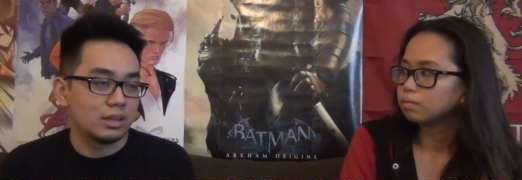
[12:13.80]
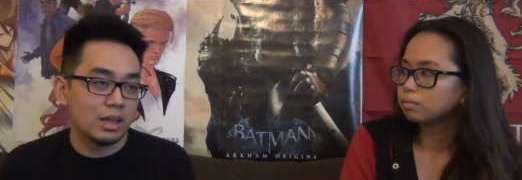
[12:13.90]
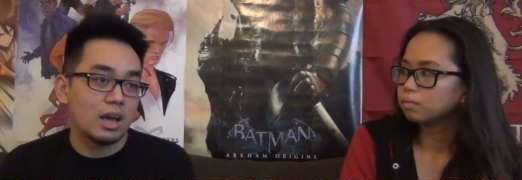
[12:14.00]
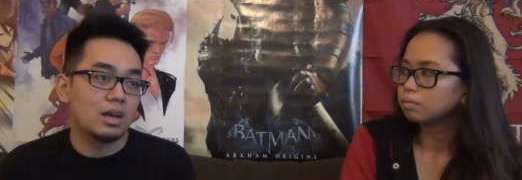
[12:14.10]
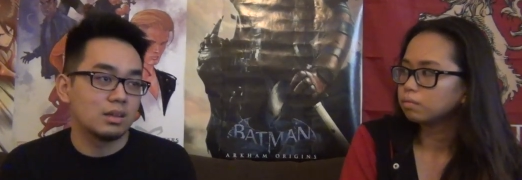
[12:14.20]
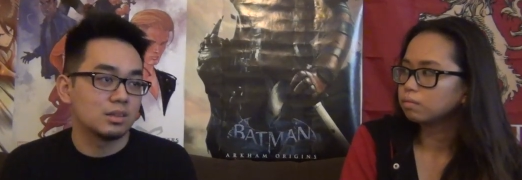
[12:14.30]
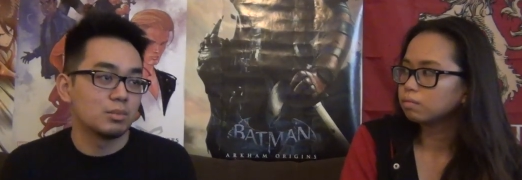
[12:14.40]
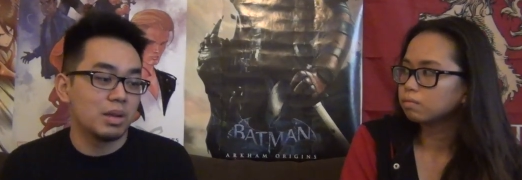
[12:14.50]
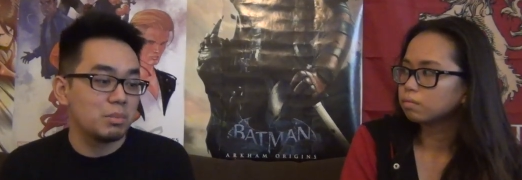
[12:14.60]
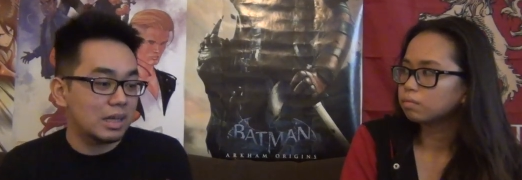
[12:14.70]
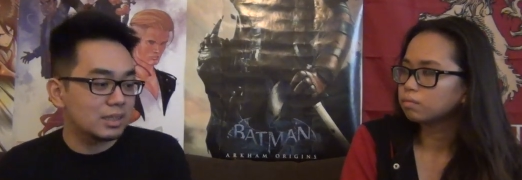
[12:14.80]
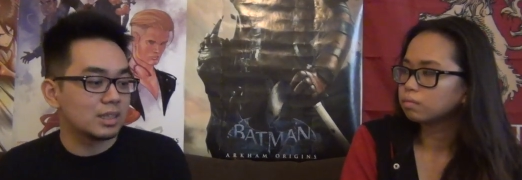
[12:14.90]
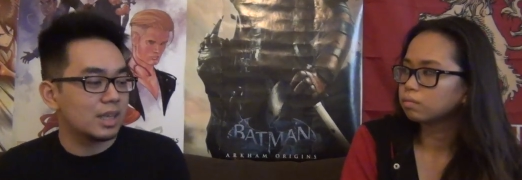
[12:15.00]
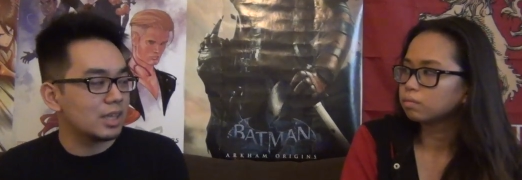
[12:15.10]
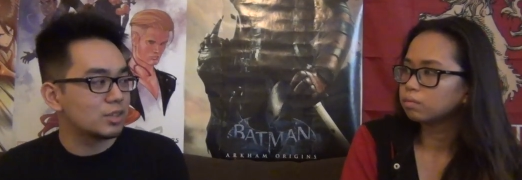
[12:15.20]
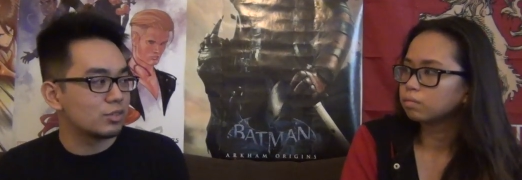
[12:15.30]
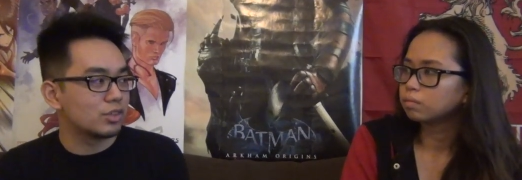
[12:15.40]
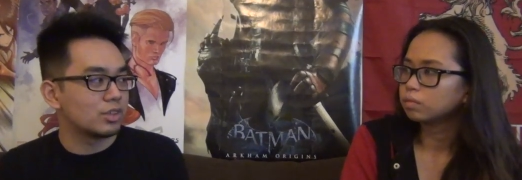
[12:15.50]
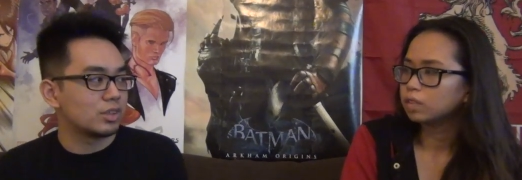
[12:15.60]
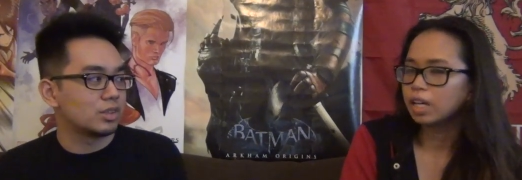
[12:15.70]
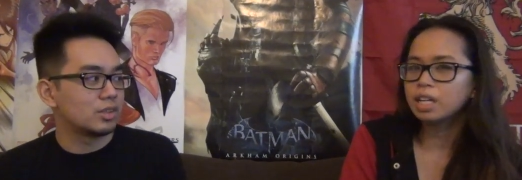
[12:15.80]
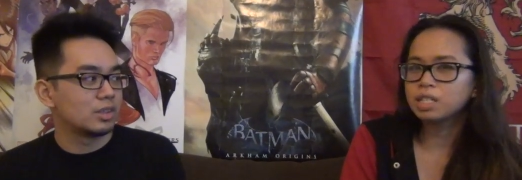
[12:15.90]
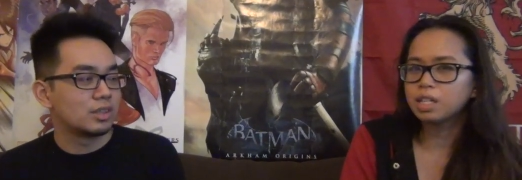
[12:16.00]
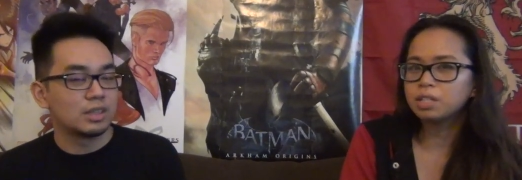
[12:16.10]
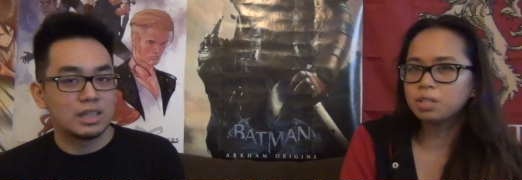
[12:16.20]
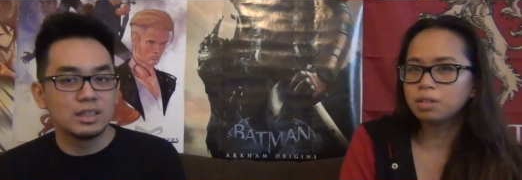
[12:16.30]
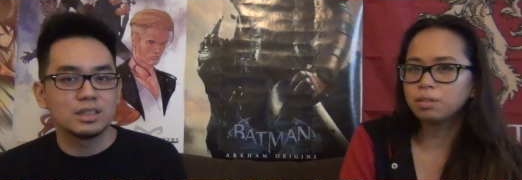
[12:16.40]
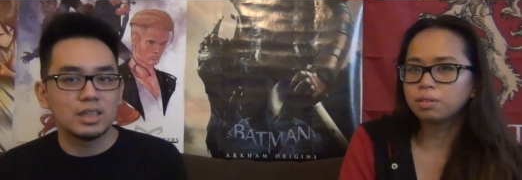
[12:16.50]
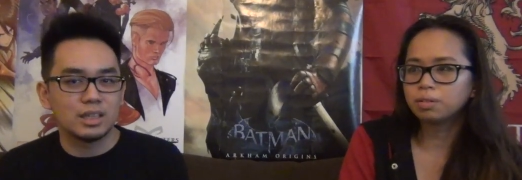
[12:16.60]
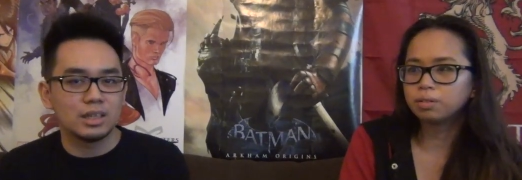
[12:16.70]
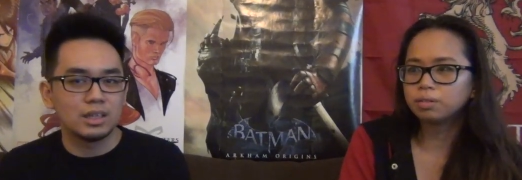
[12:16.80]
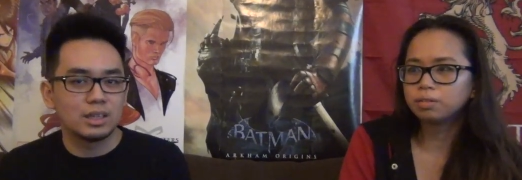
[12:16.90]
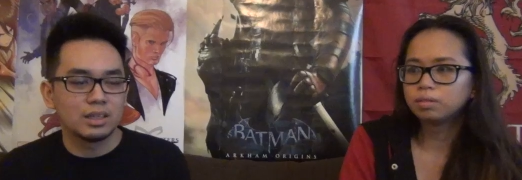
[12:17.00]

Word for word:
Speaker 1: yeah, so maybe that's the case for Izzy too. Izzy.